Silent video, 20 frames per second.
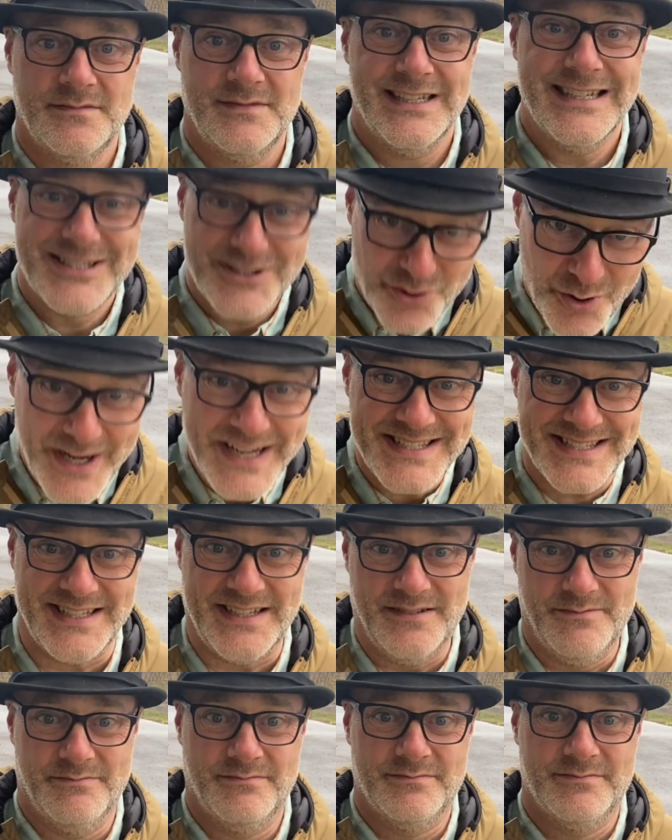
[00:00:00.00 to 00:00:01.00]
It's crazy.
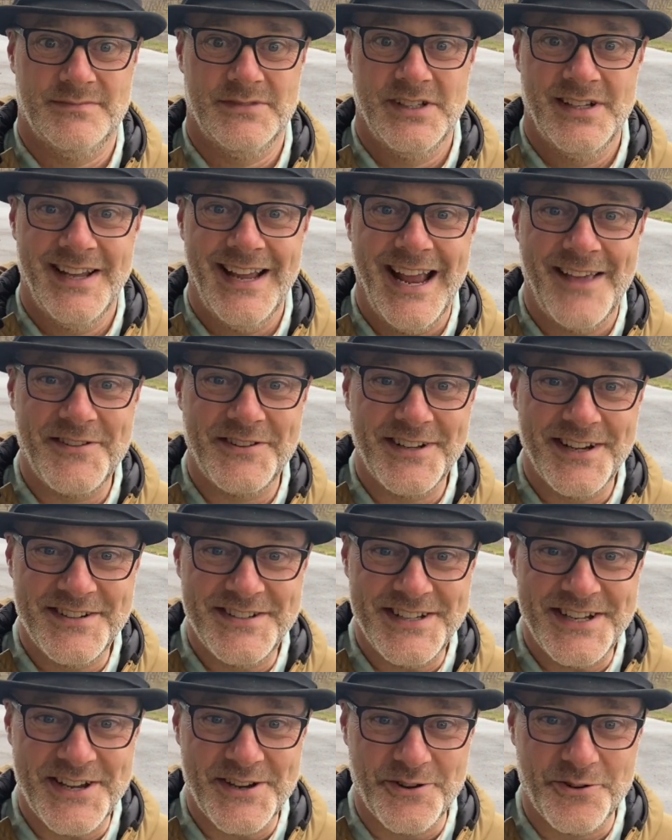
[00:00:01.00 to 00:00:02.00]
And the
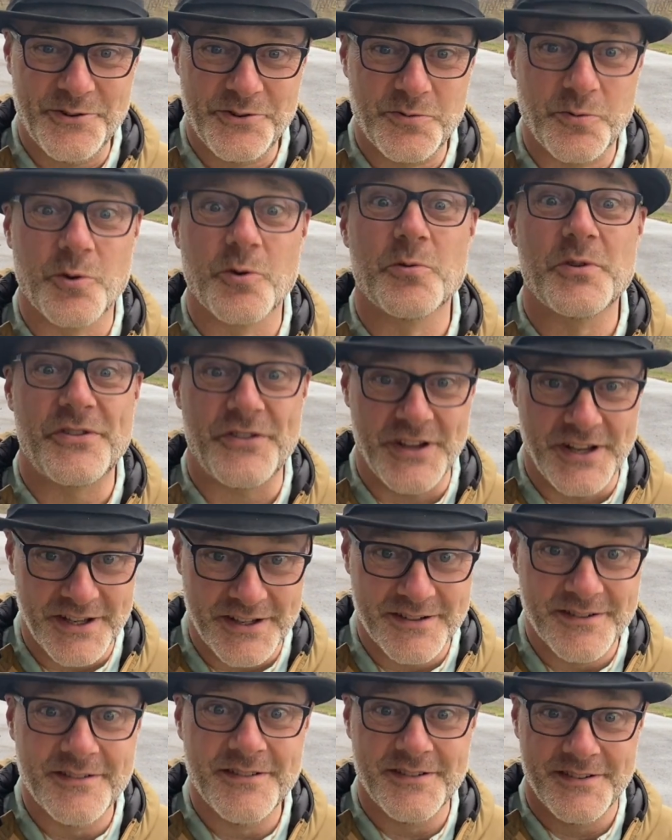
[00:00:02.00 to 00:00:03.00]
Dundee Hills were
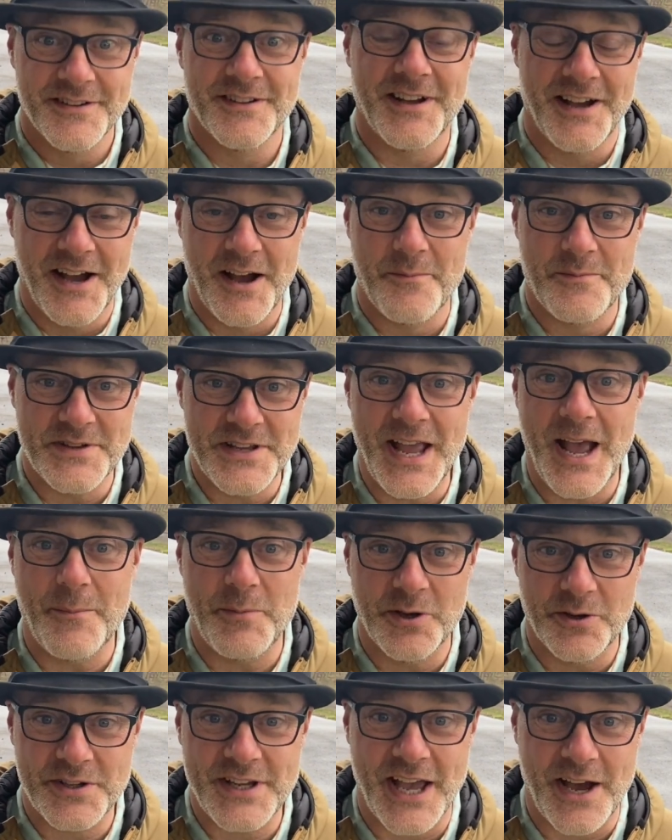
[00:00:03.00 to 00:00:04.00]
within
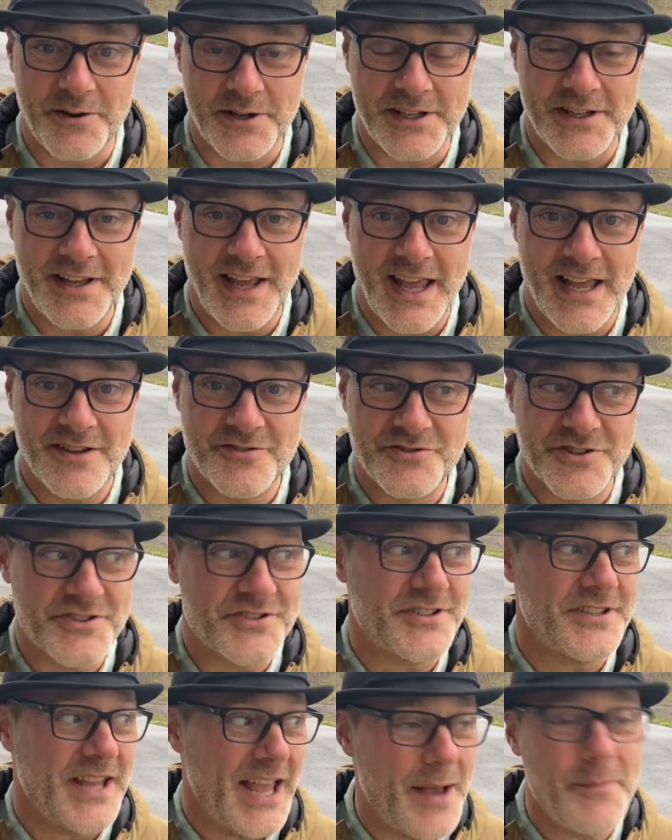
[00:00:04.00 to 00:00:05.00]
Yamhill County, and
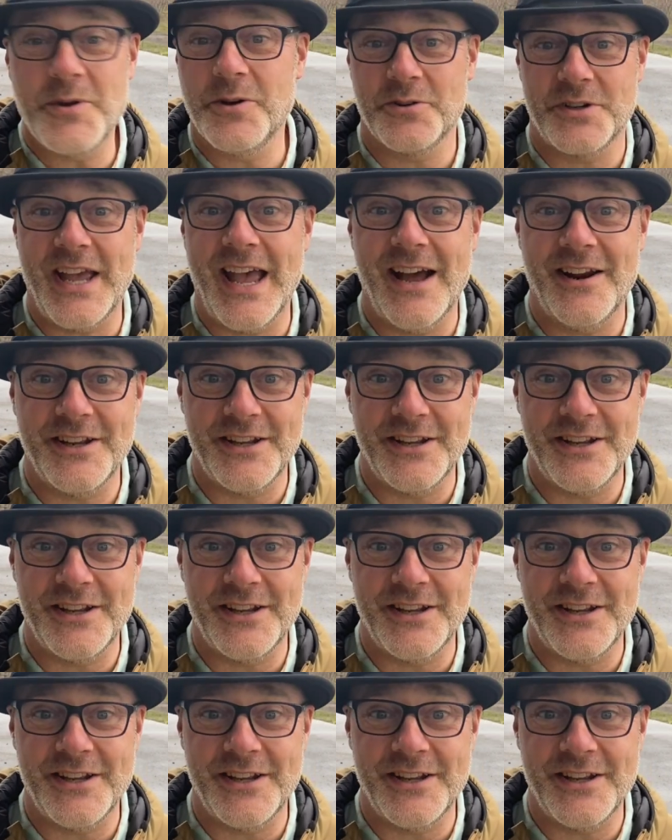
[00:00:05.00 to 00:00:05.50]
just Yamhill County